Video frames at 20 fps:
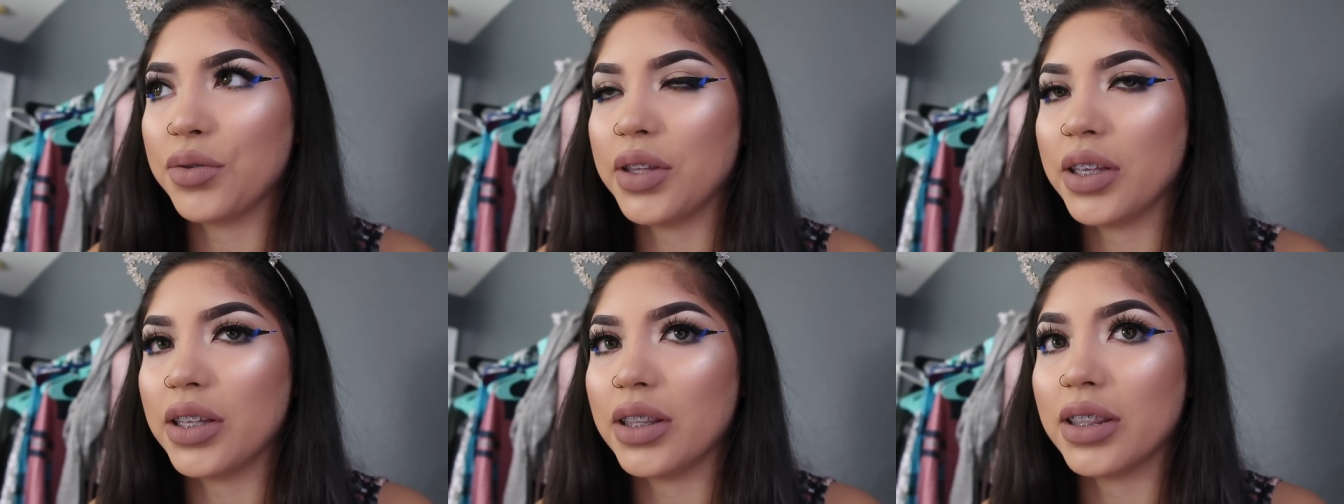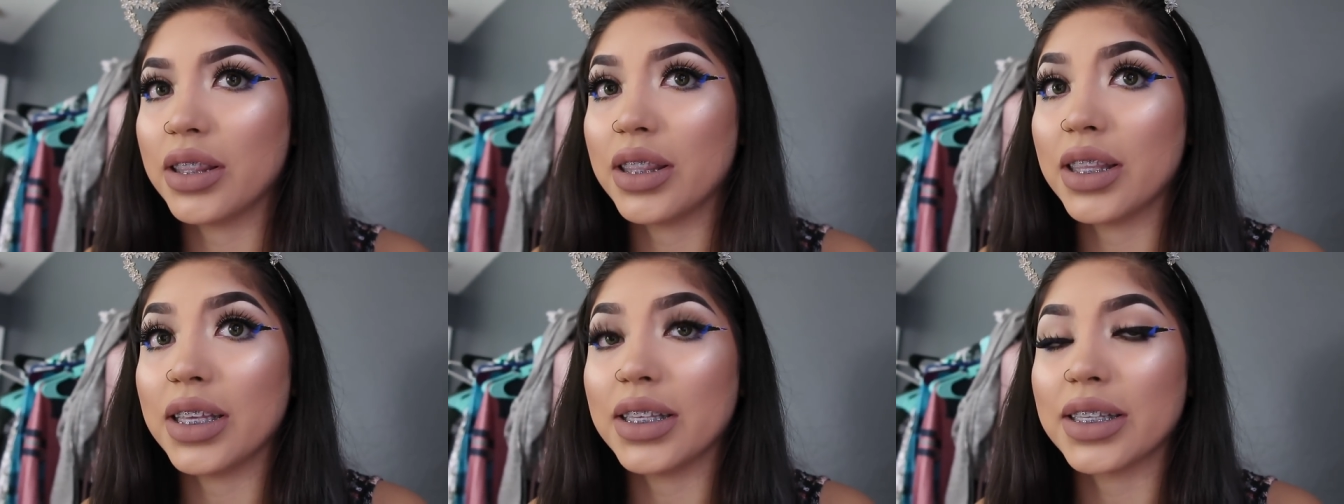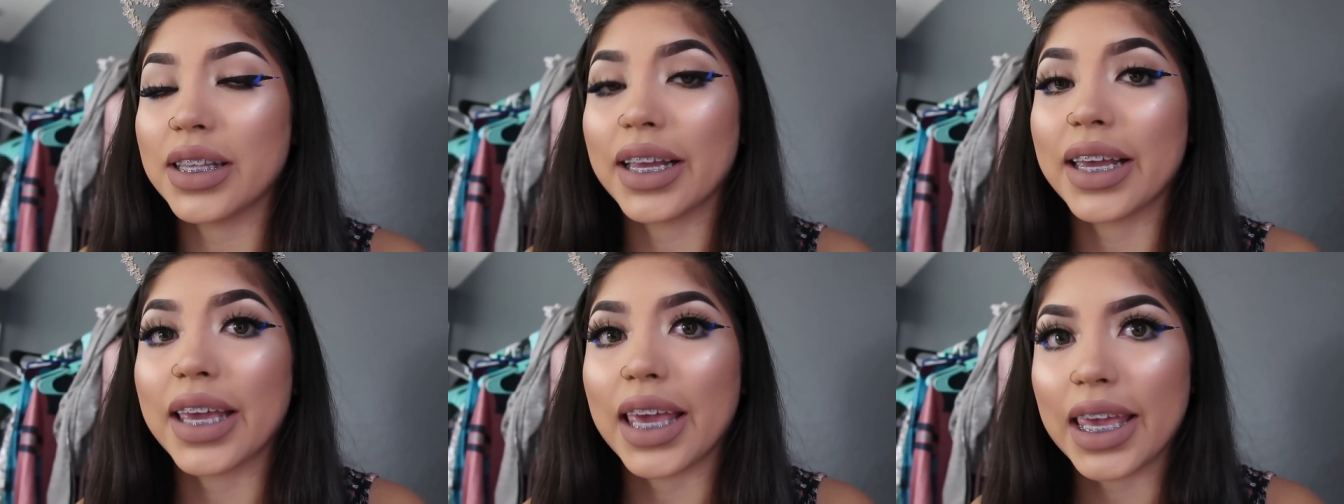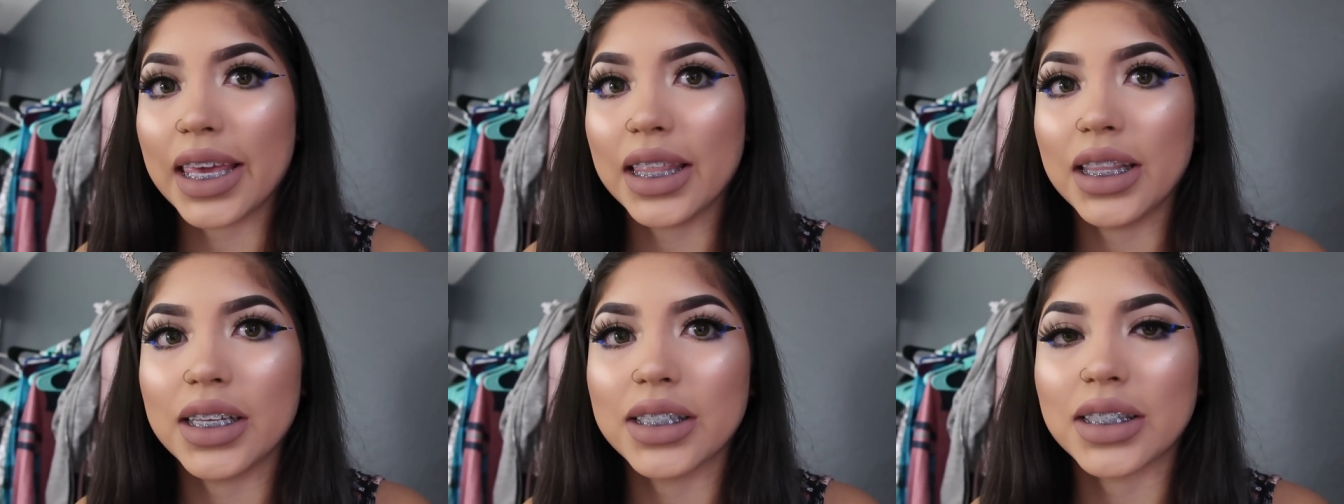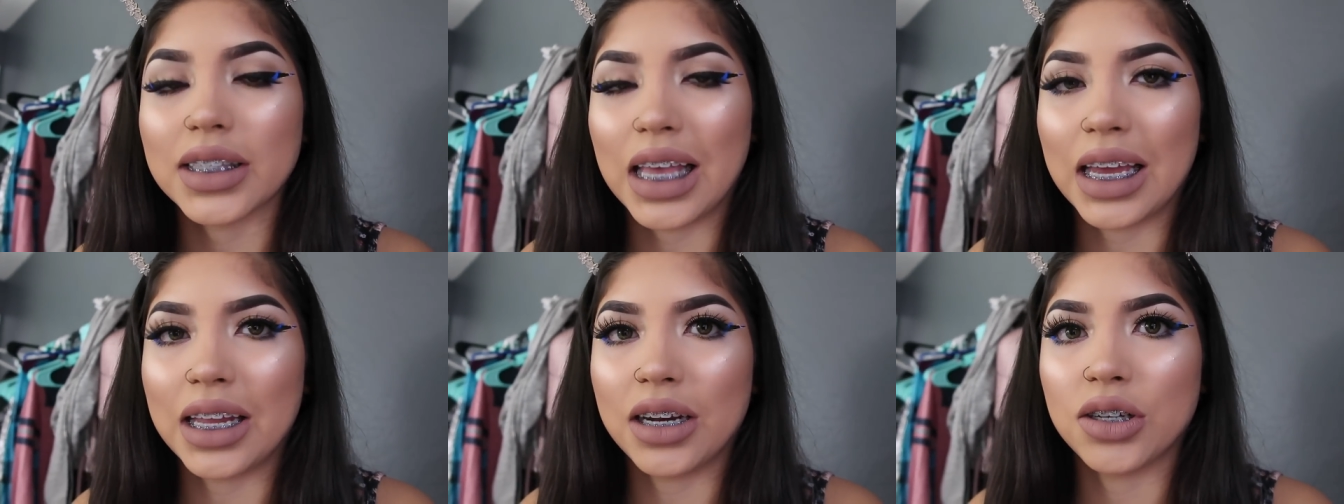these like
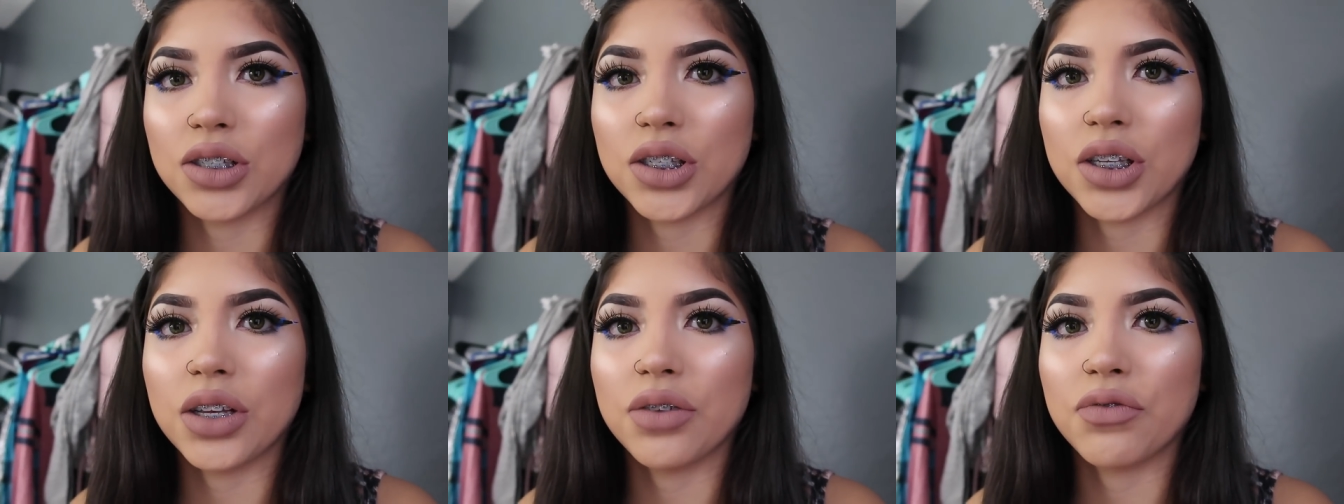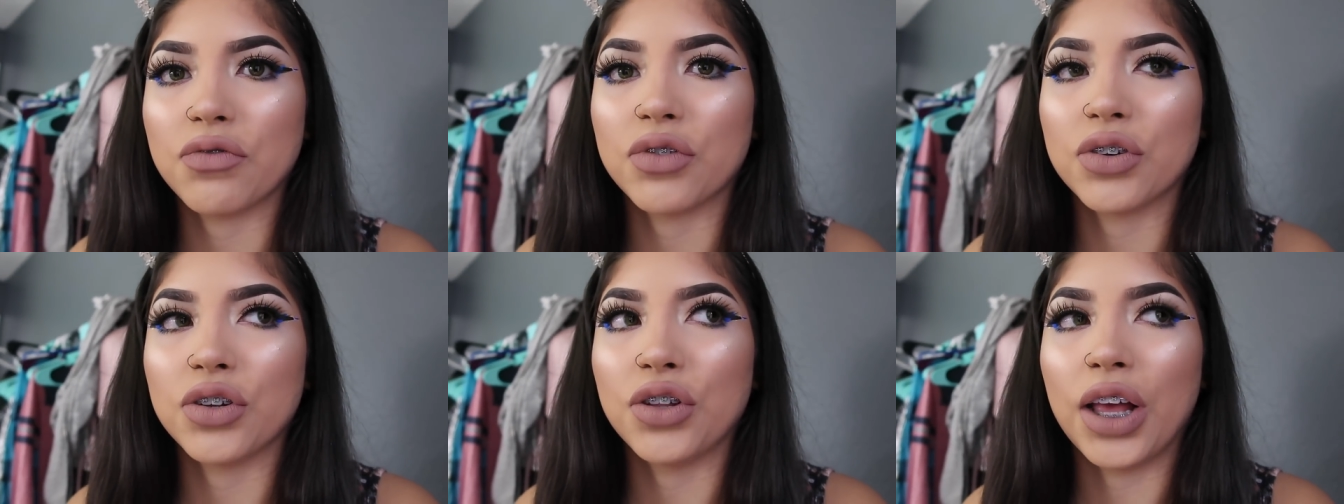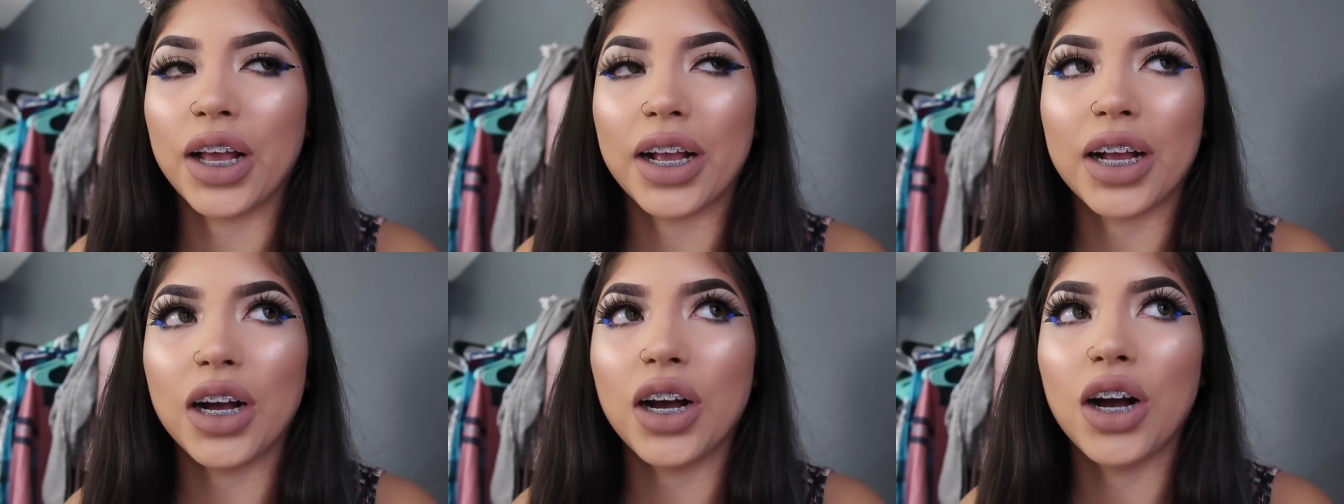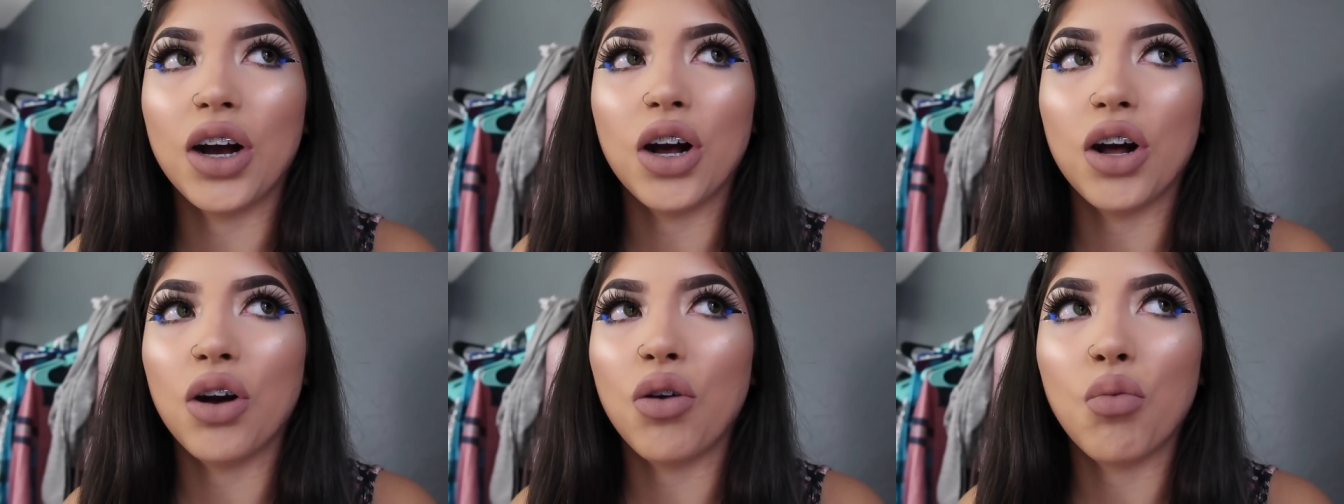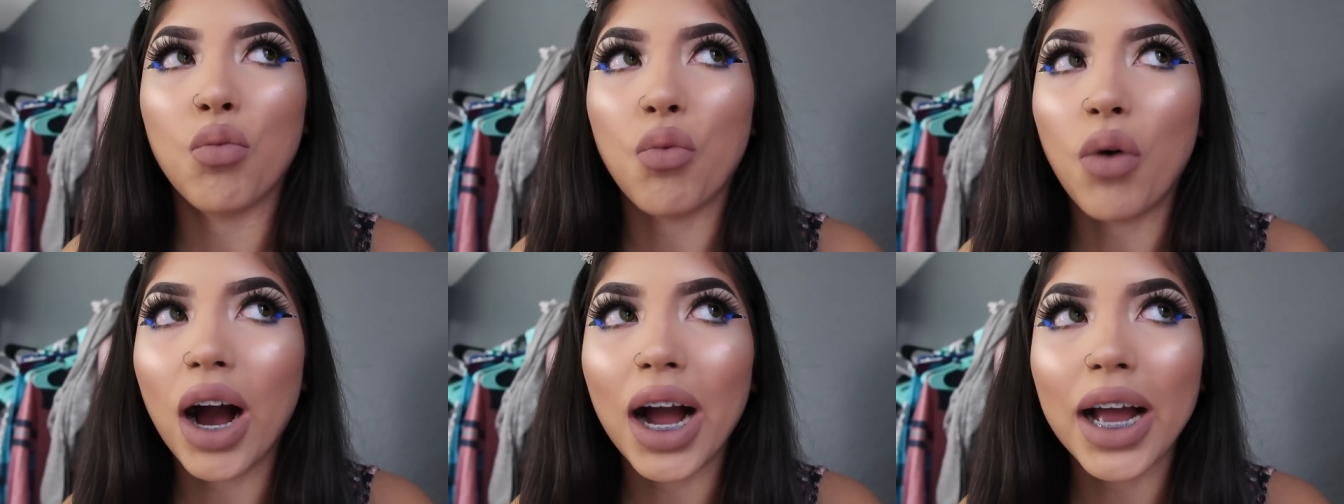Helix liners for like a
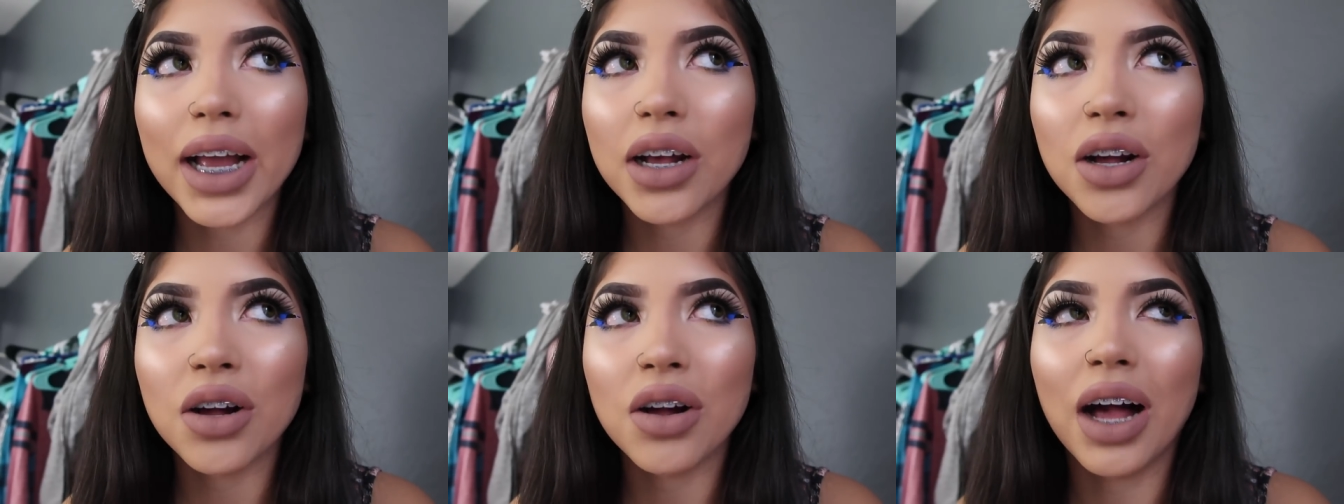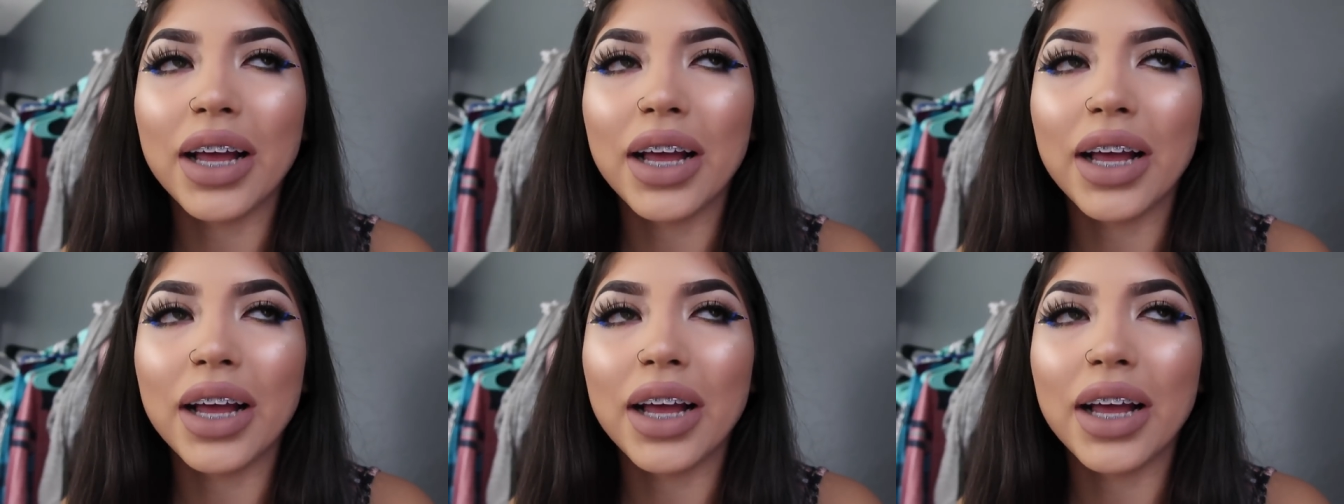while.